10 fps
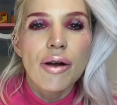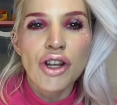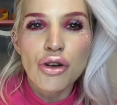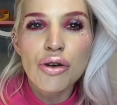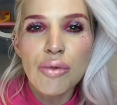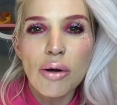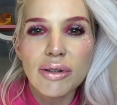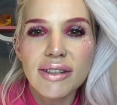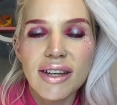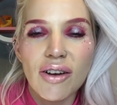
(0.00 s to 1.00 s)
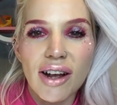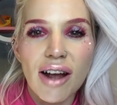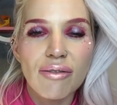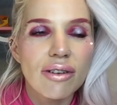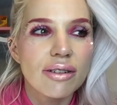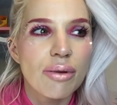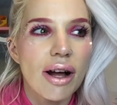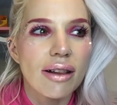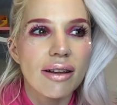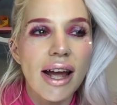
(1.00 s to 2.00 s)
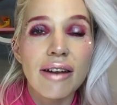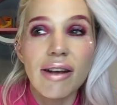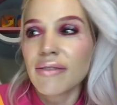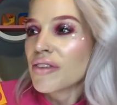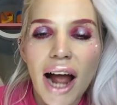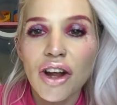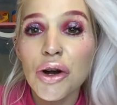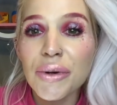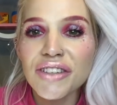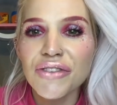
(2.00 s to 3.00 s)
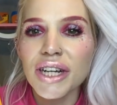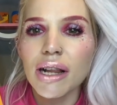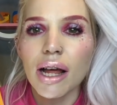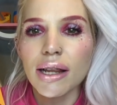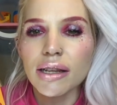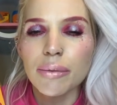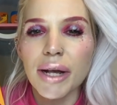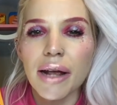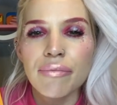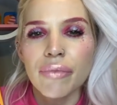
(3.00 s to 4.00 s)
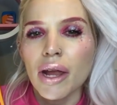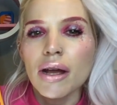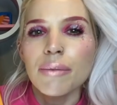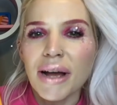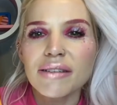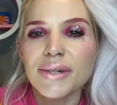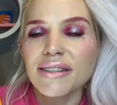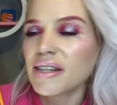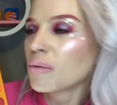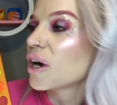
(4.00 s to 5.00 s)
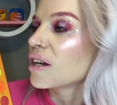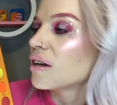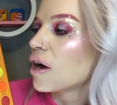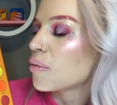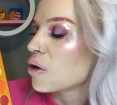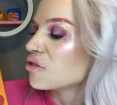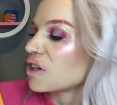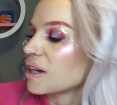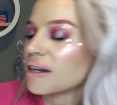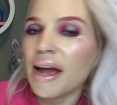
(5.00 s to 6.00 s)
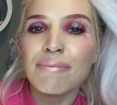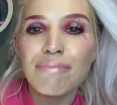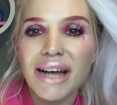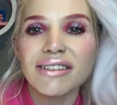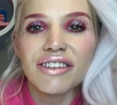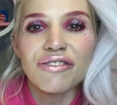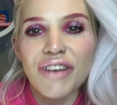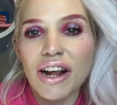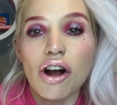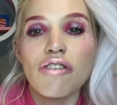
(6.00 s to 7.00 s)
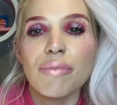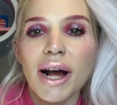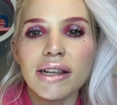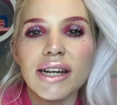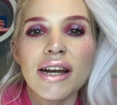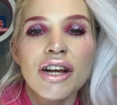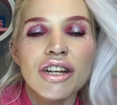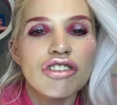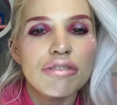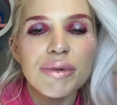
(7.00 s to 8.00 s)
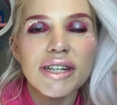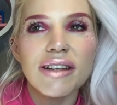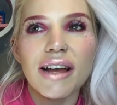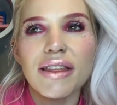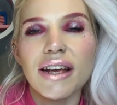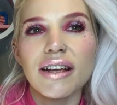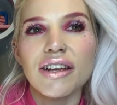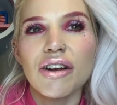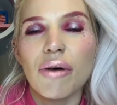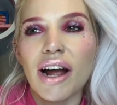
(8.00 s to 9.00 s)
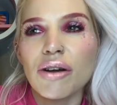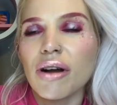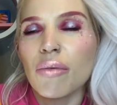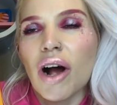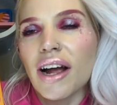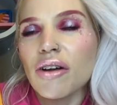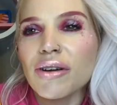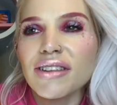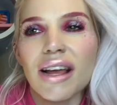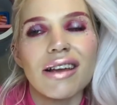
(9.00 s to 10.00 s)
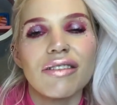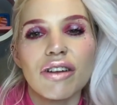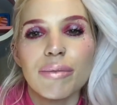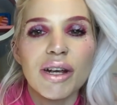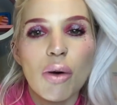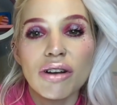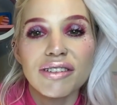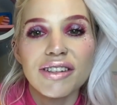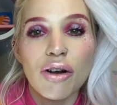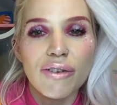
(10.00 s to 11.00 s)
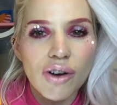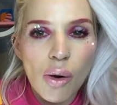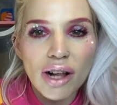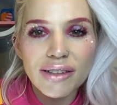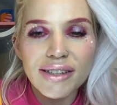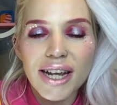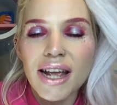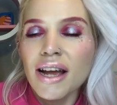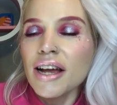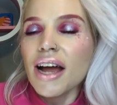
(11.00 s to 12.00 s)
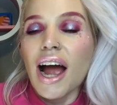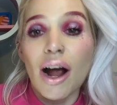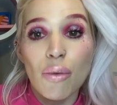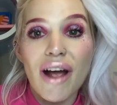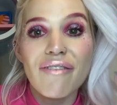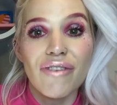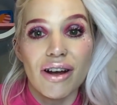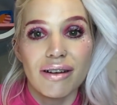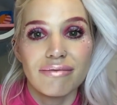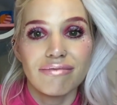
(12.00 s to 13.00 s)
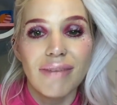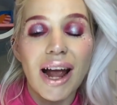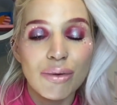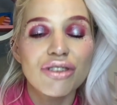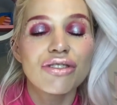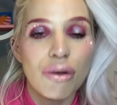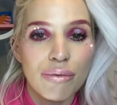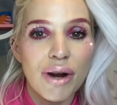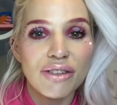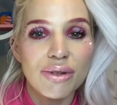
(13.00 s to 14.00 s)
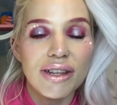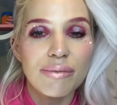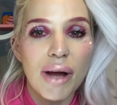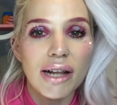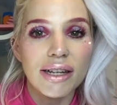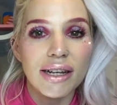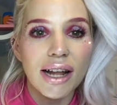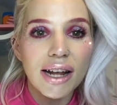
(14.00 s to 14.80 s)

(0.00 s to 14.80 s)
You could probably see it on camera as well. Anyway, I always feel a little bit pessimistic when approaching a massive feck off palette, just because I think, you know, I always think it's going to be quantity over quality. However, I was so impressed with this palette.